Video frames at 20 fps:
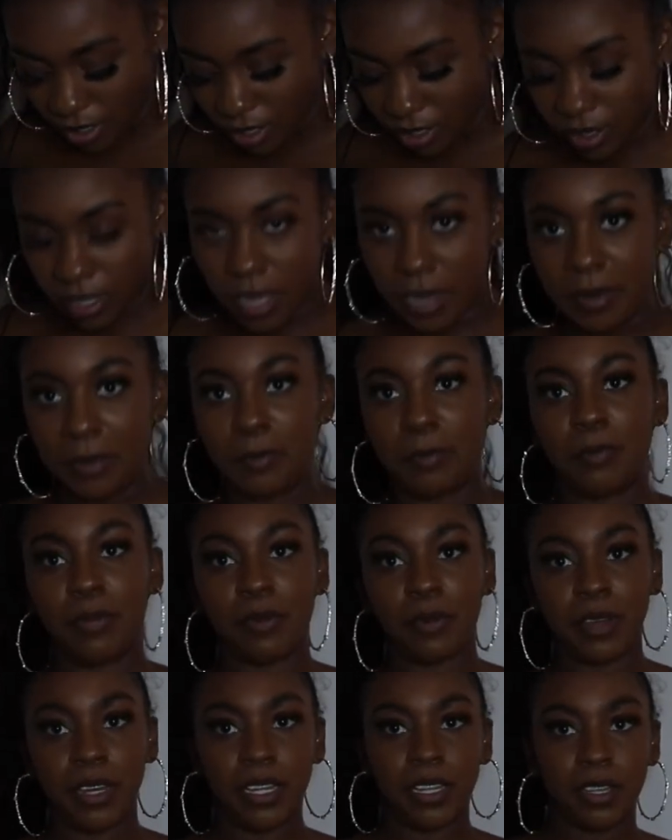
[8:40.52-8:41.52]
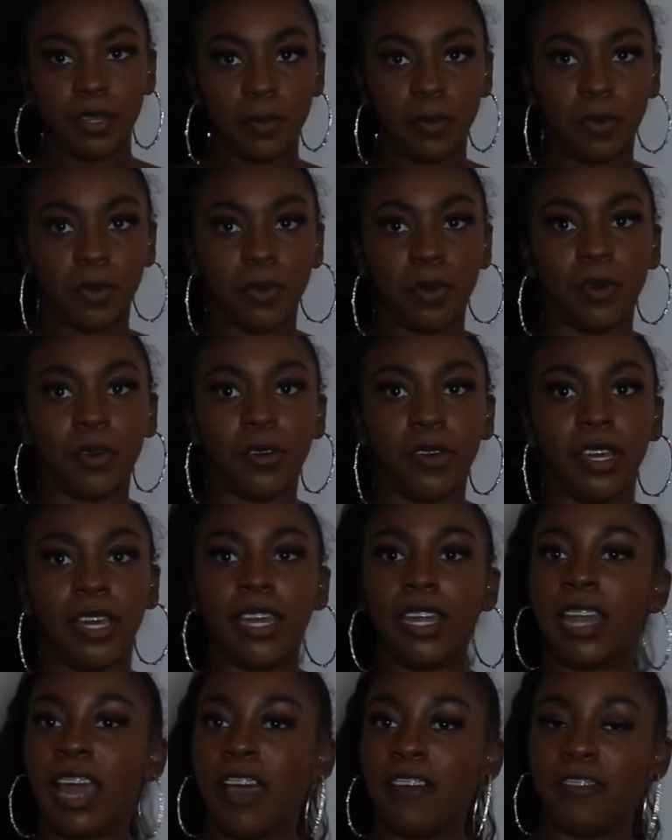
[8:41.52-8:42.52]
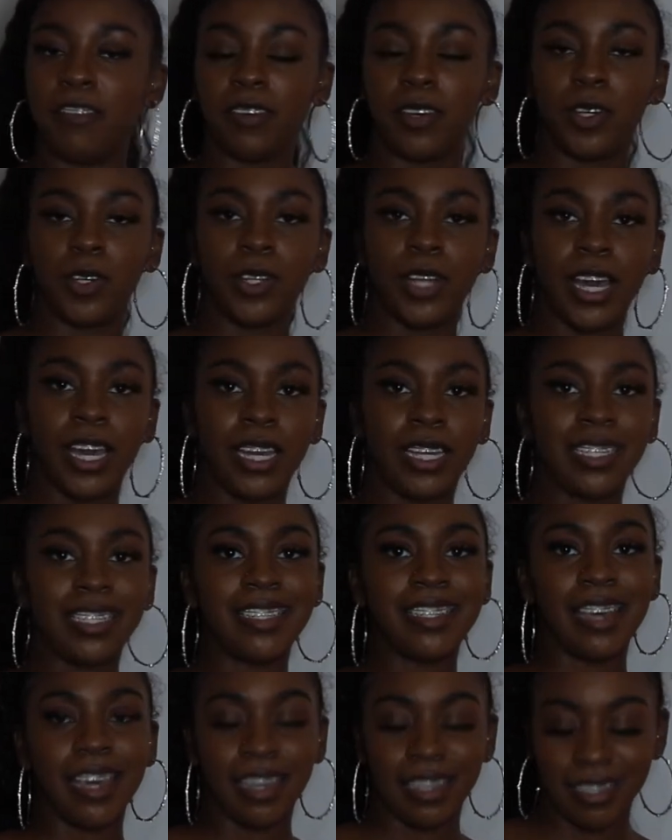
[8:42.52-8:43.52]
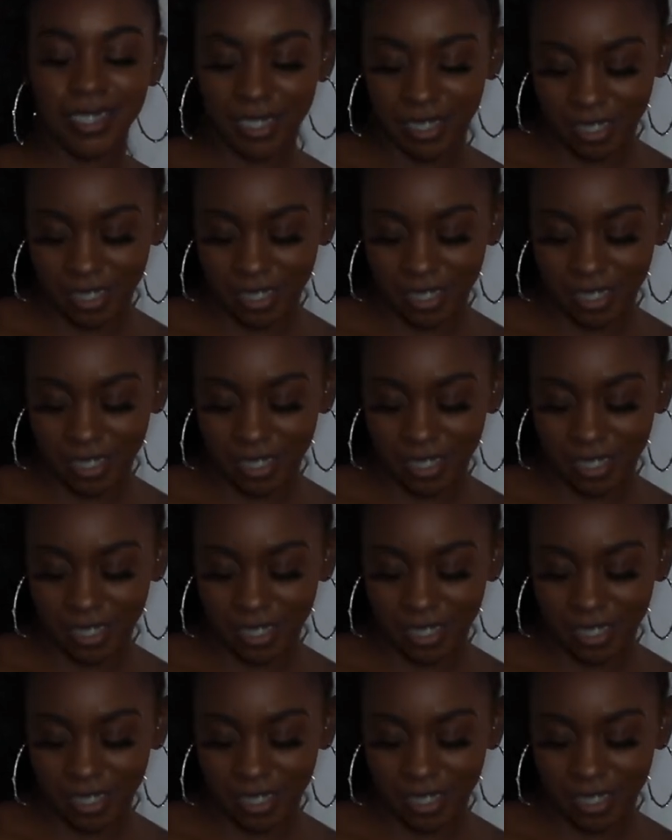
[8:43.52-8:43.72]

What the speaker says: like breathable, and I feel like sexy